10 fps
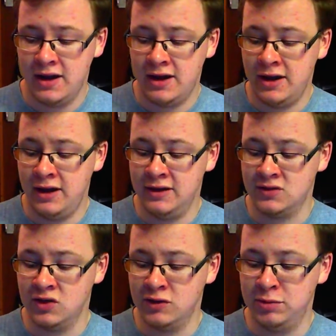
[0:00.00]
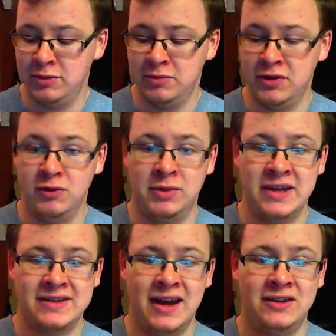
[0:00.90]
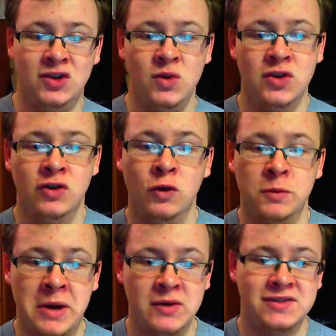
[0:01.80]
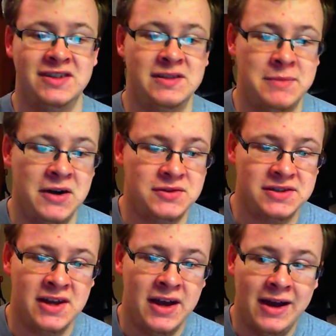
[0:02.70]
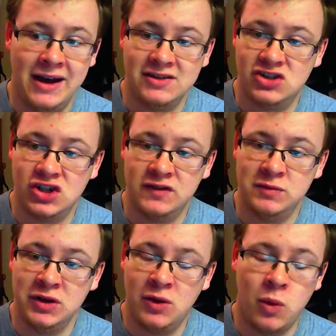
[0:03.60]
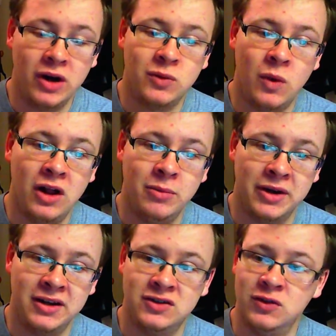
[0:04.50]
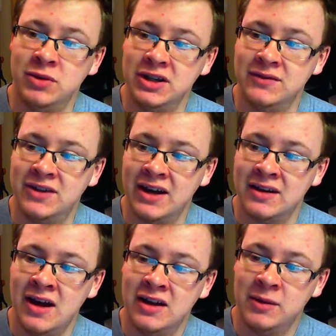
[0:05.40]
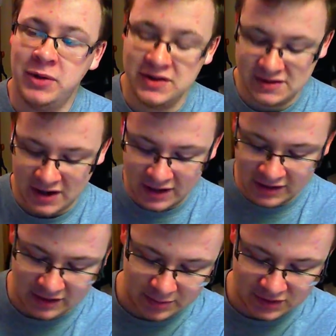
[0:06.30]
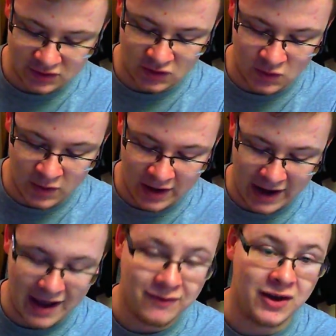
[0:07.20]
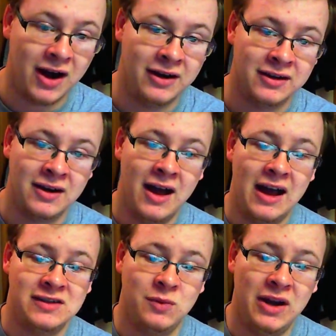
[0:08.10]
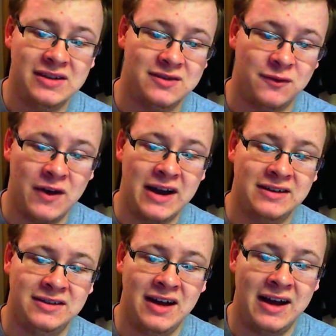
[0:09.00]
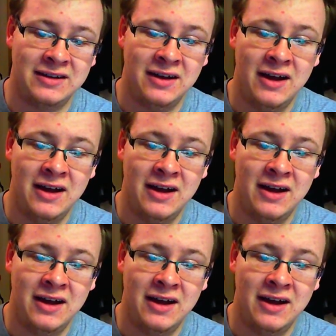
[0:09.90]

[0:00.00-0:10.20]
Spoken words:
It is going to be replacing a 2-year-old mouse. This mouse has served me quite well, but I do believe that the buttons are a little bit too heavy on it, as well as the fact that